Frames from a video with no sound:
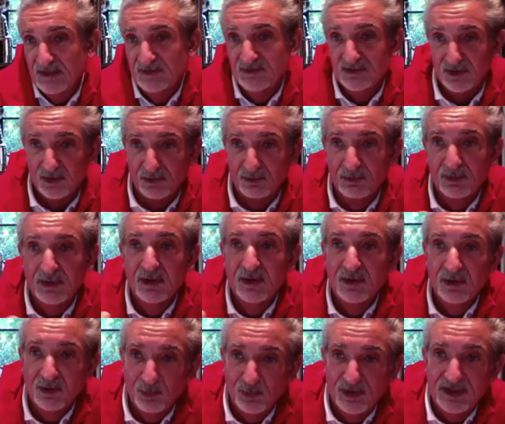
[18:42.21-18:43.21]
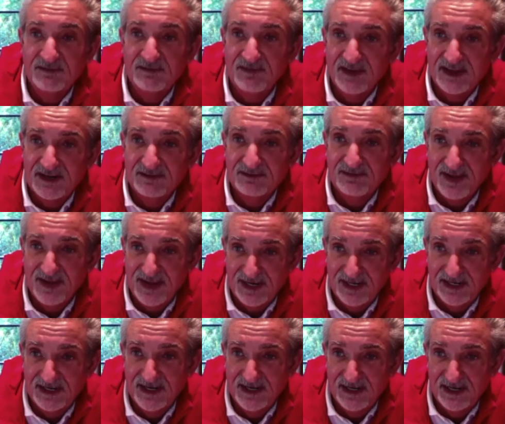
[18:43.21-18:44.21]
So we've
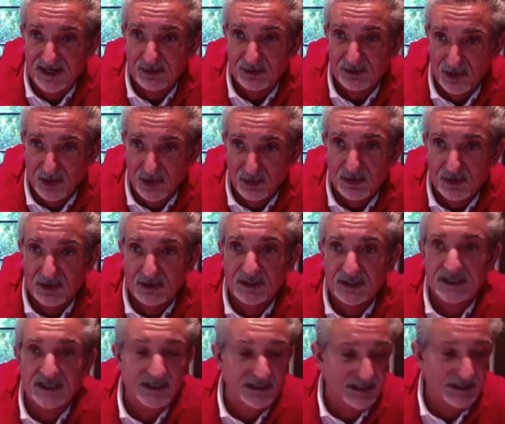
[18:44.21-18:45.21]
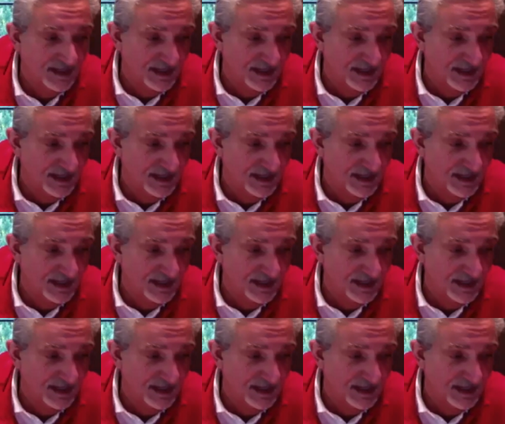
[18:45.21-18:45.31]
innovated here locally,